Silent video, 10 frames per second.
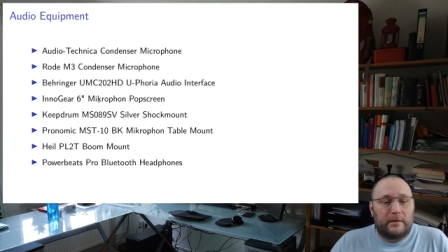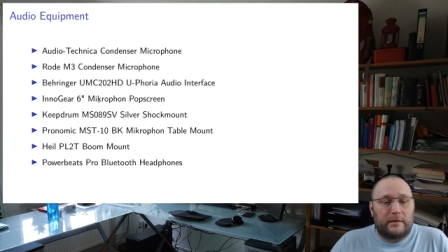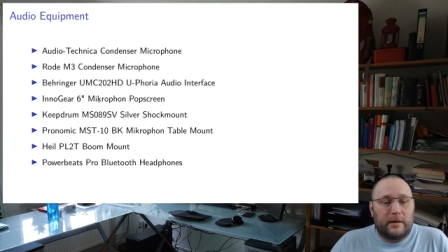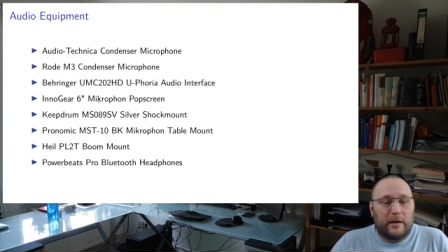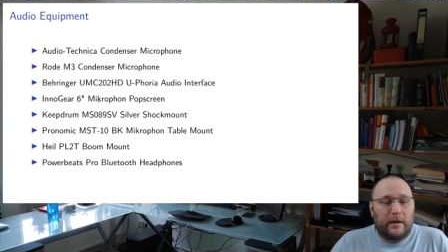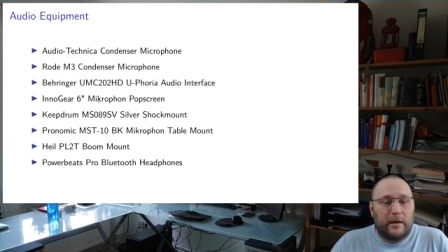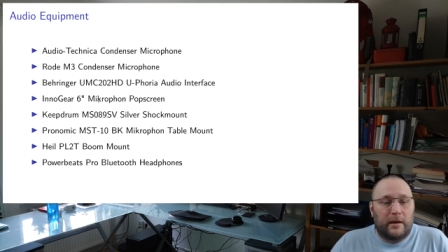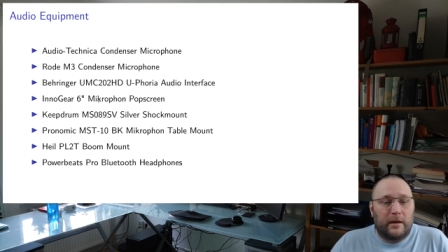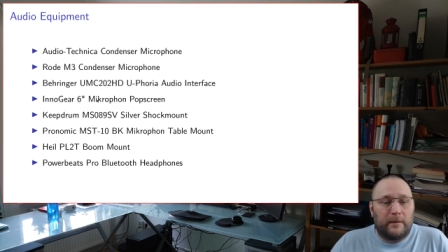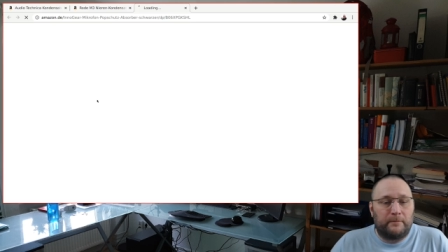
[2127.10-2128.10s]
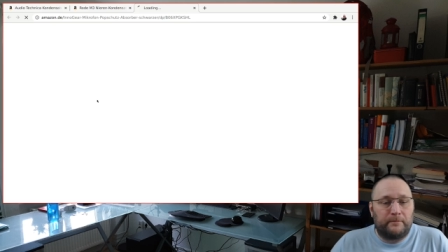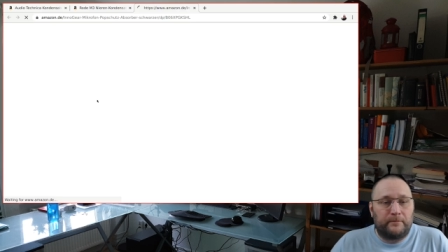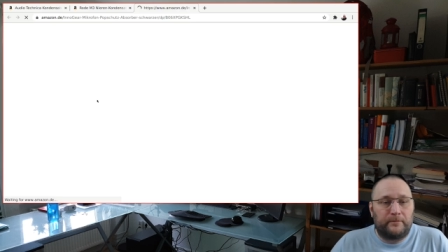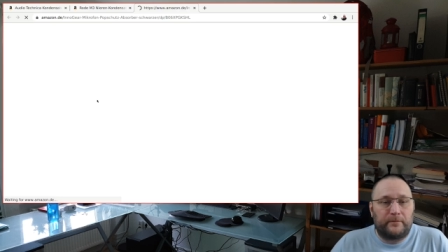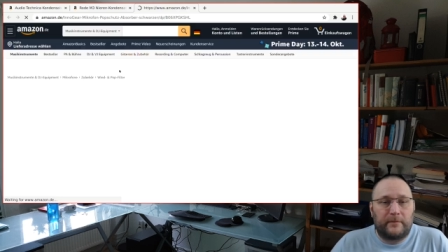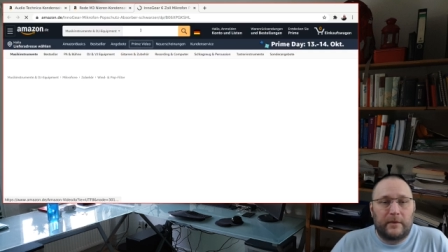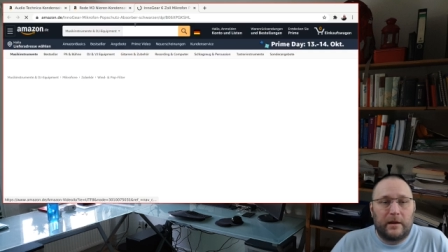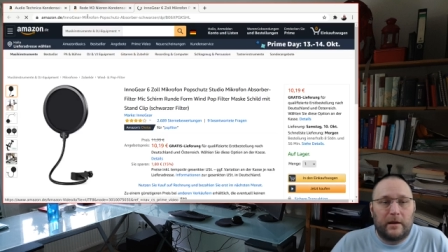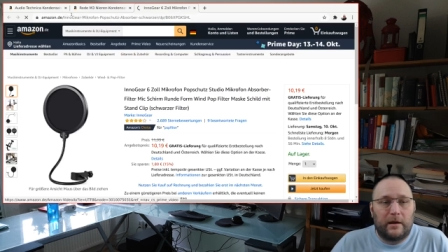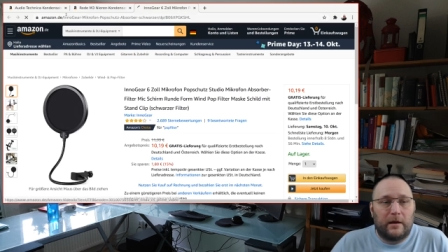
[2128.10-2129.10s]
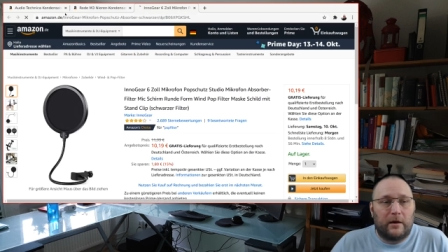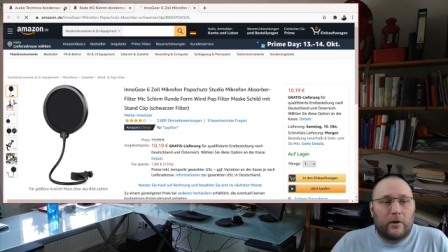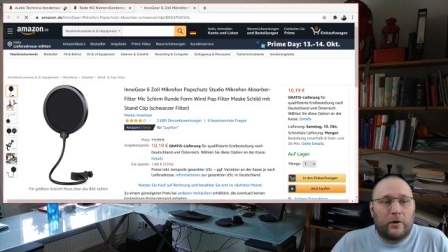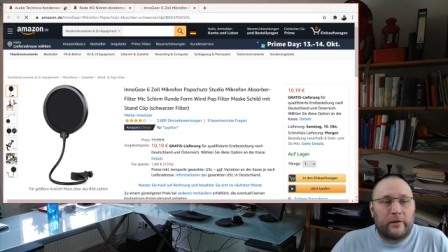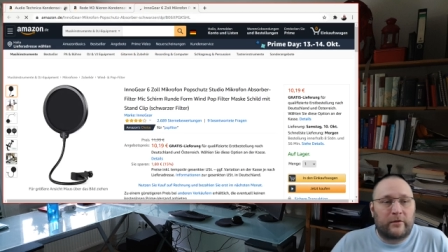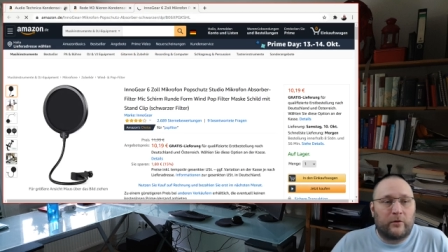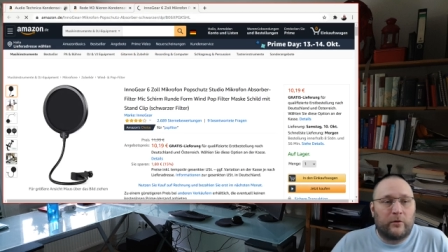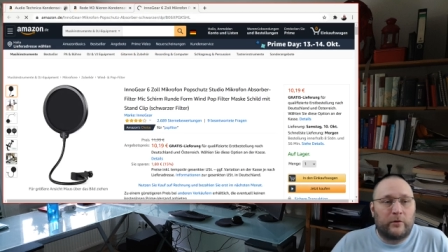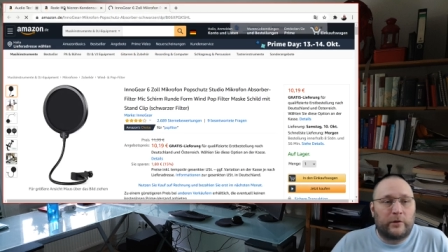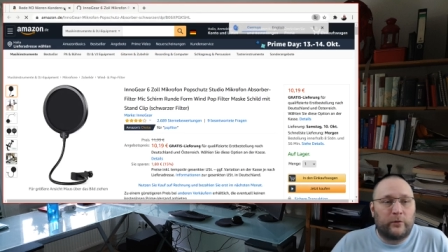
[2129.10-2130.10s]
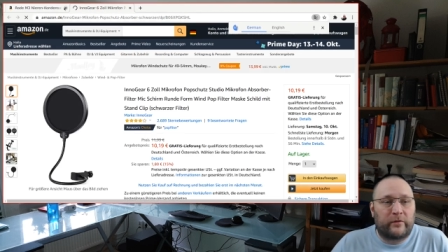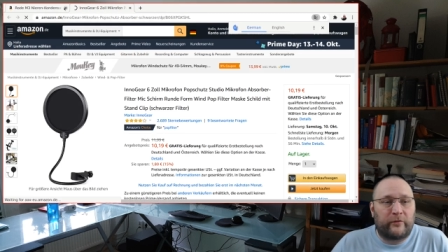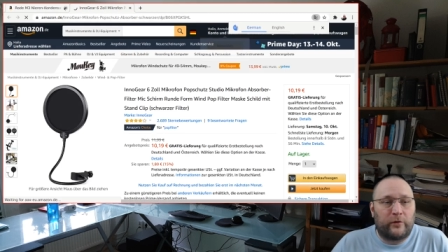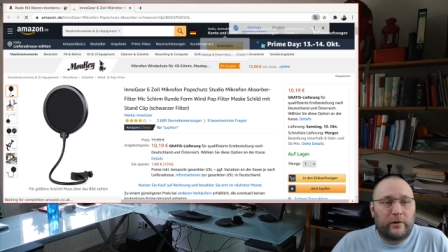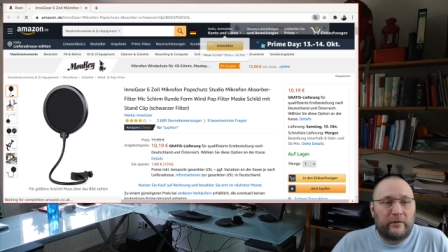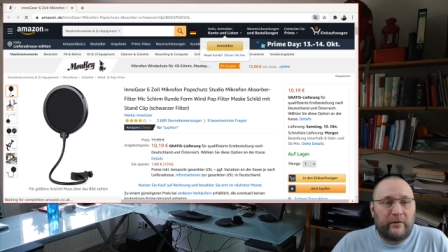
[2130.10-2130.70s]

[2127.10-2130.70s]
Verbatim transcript: The, um, also useful and